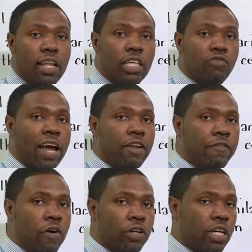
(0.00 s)
let's write the
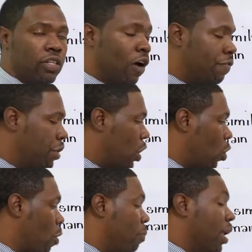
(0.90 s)
function of the
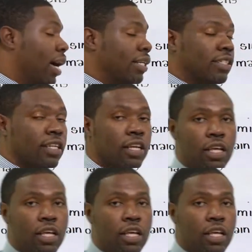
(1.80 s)
chloroplast.